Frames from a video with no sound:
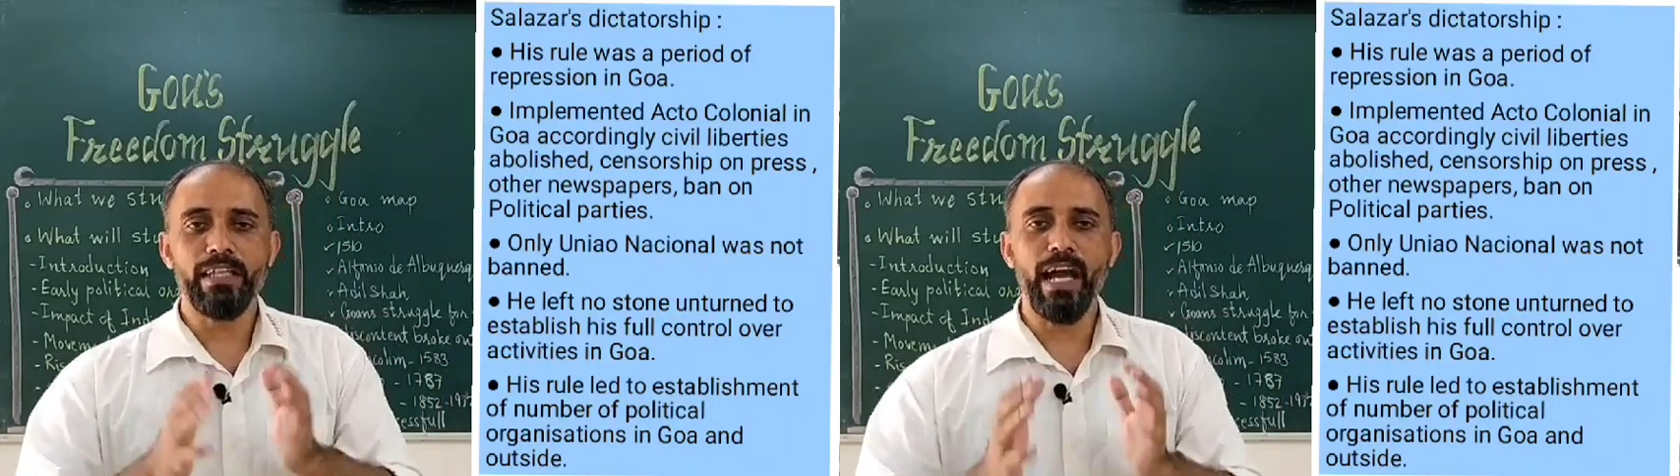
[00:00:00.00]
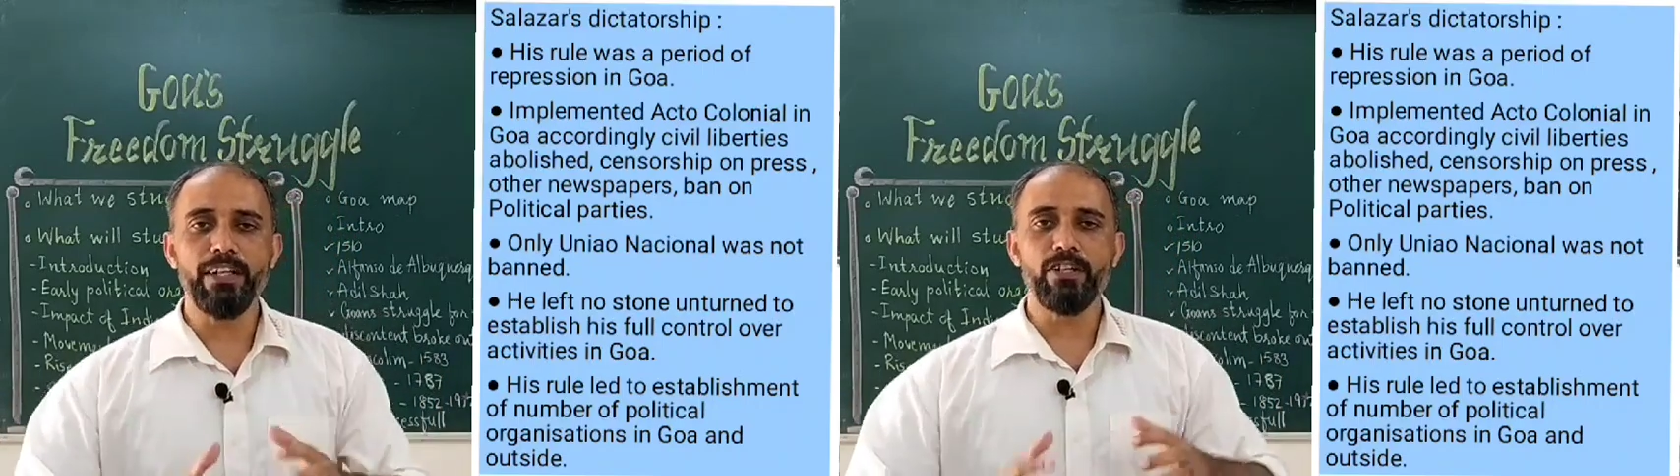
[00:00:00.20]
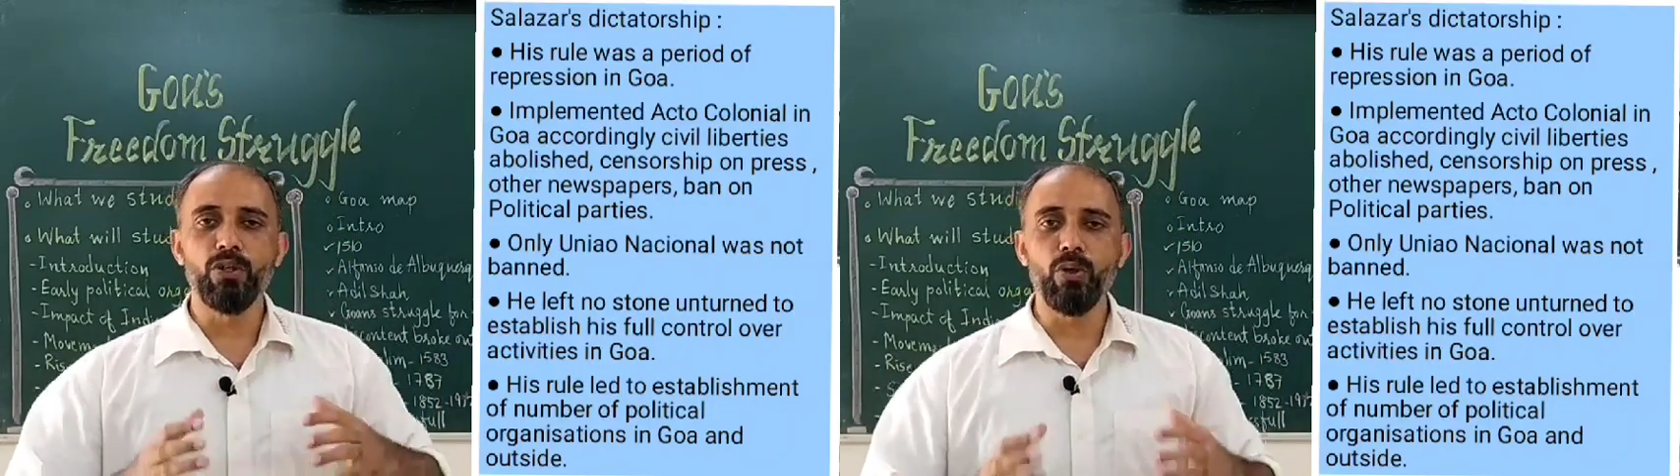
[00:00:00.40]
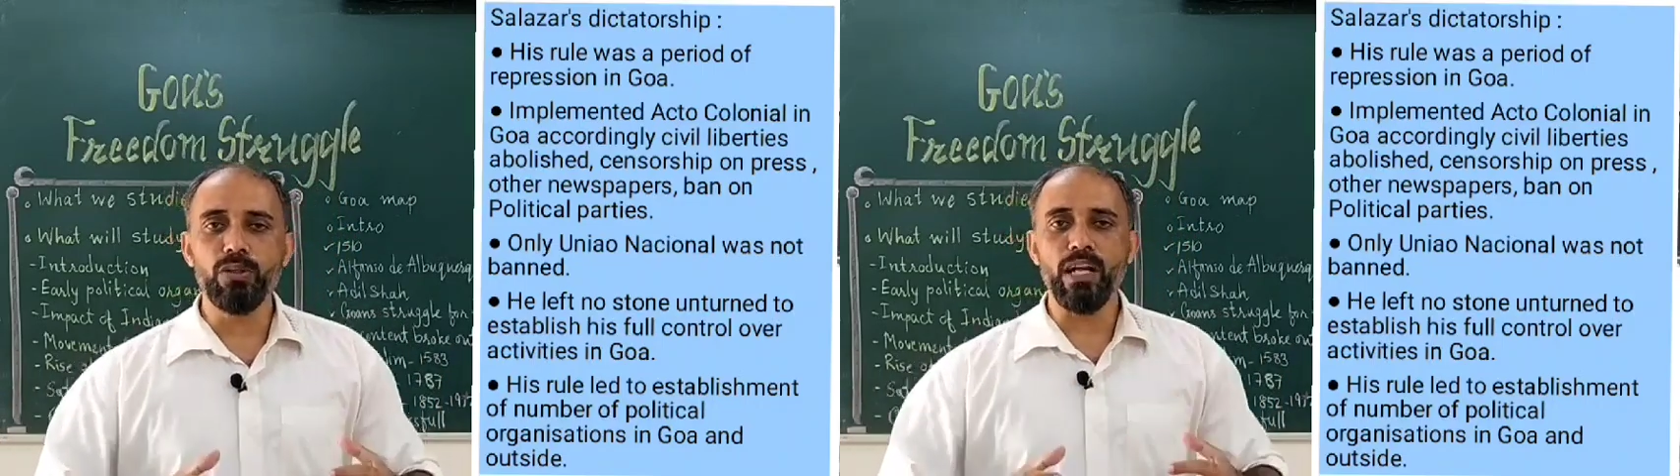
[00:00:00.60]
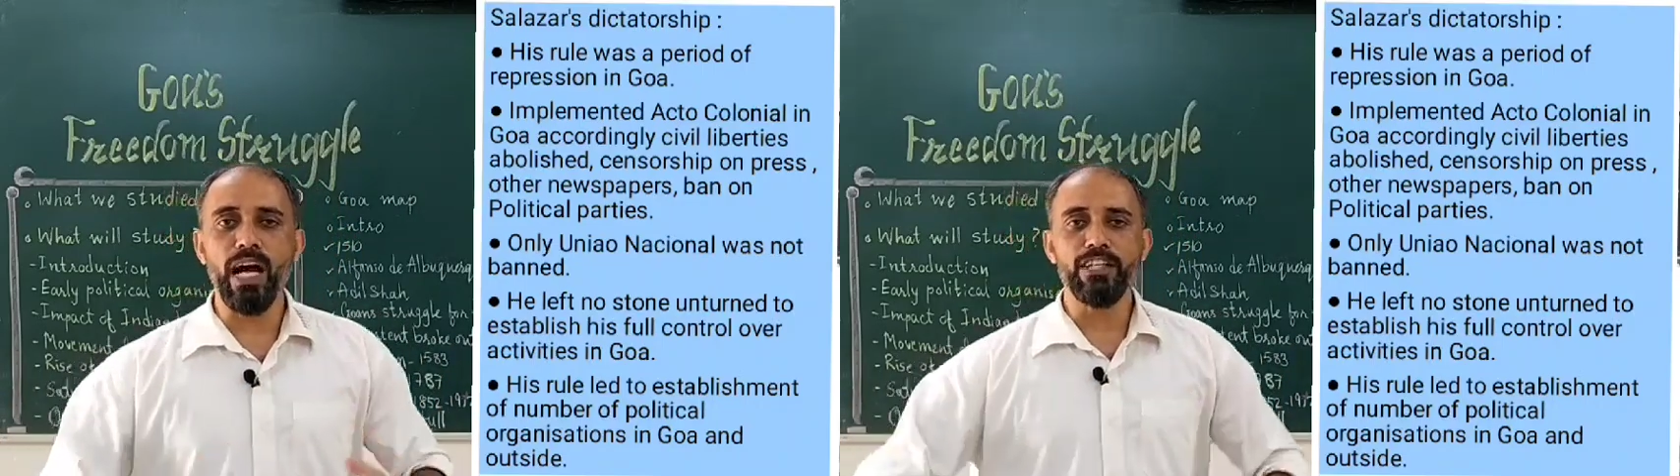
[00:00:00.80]
They had no
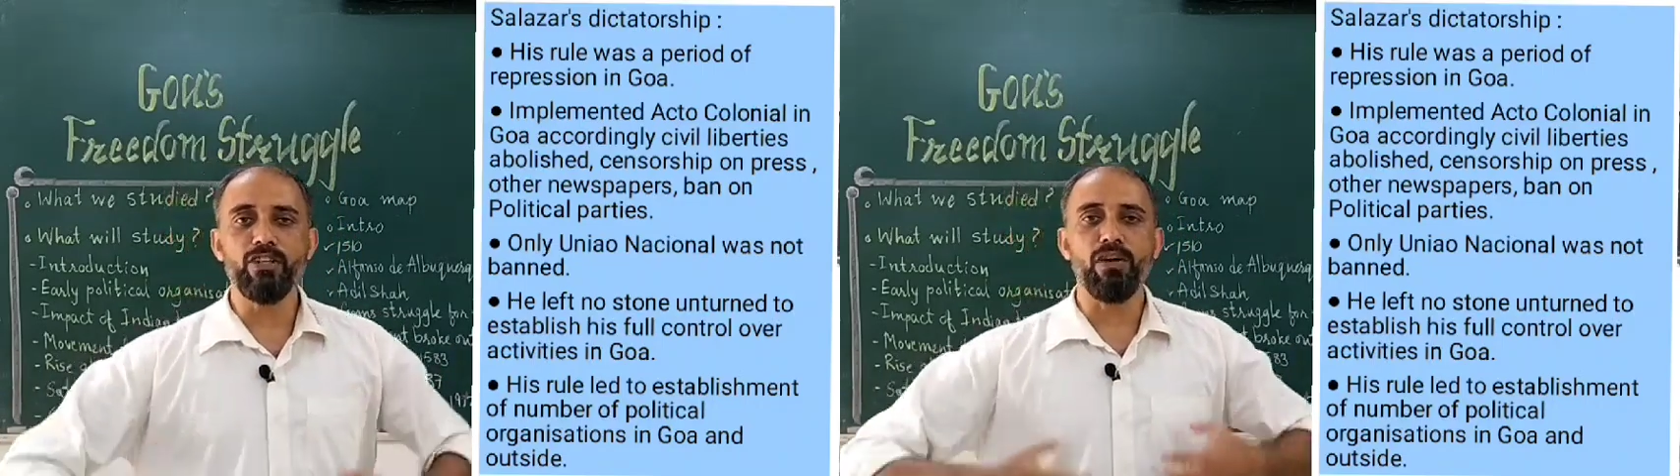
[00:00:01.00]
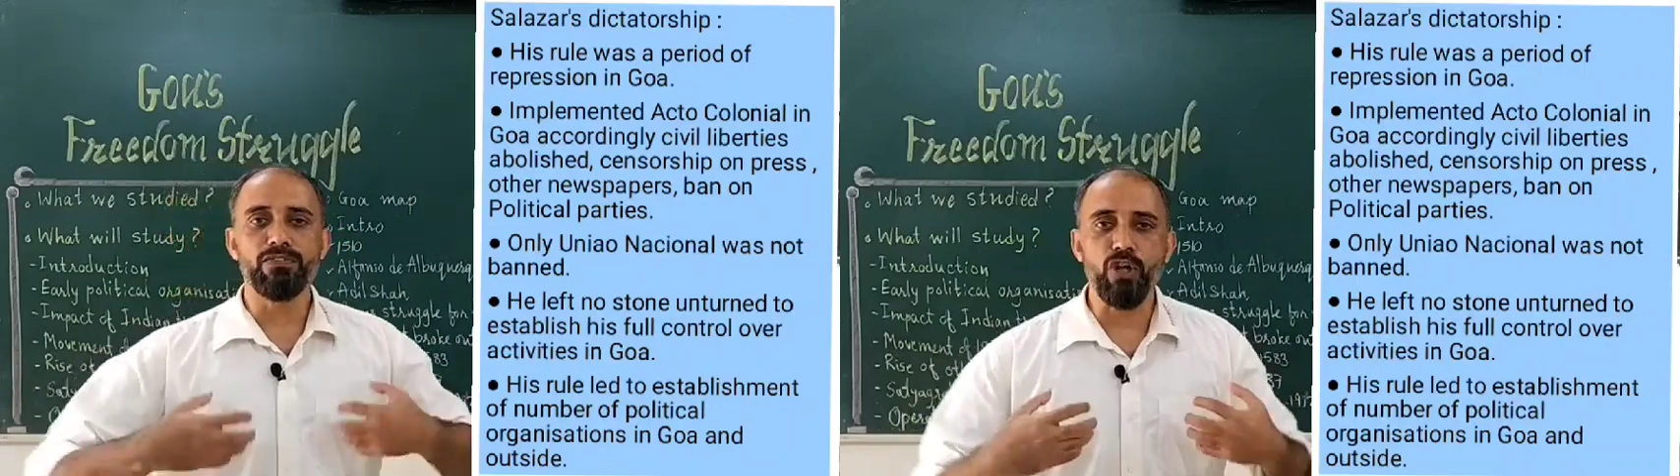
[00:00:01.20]
right of